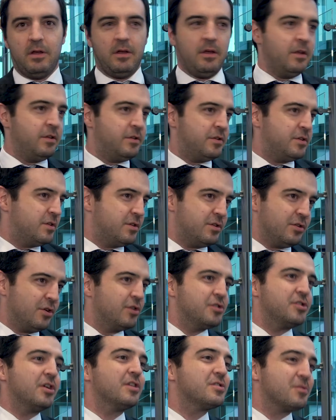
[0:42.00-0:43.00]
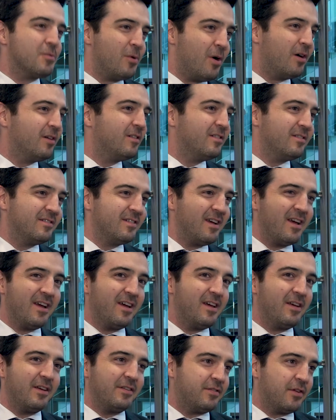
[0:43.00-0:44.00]
it's, you're just one
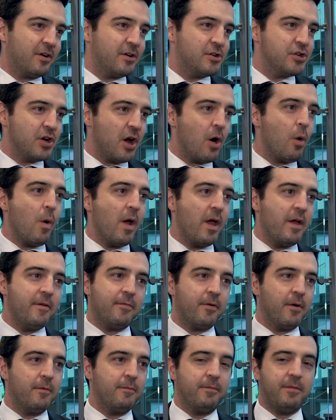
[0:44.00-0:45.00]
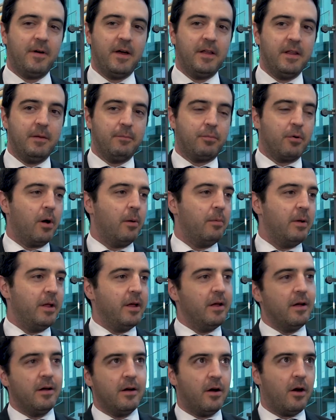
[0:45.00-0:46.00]
uh, search away from finding
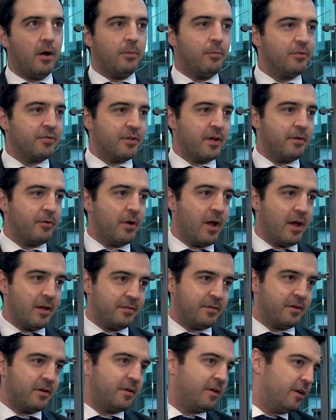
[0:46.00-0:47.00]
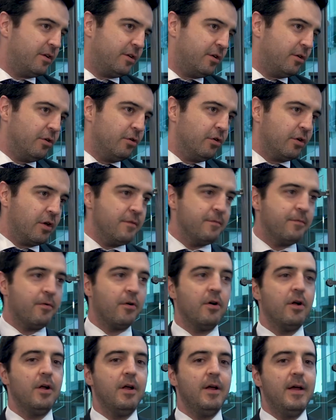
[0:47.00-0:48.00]
probably almost every answer that you're looking
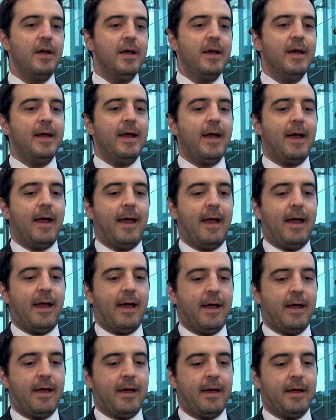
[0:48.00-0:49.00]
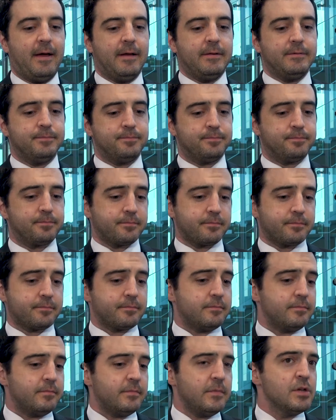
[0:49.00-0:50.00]
for. And
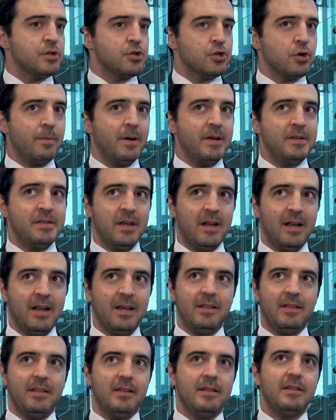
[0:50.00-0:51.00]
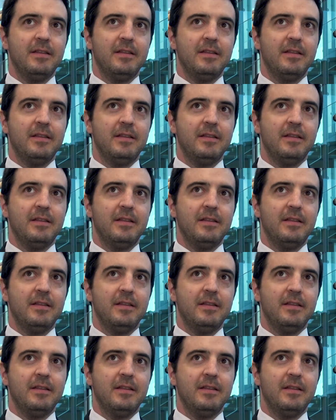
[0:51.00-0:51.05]
so basically,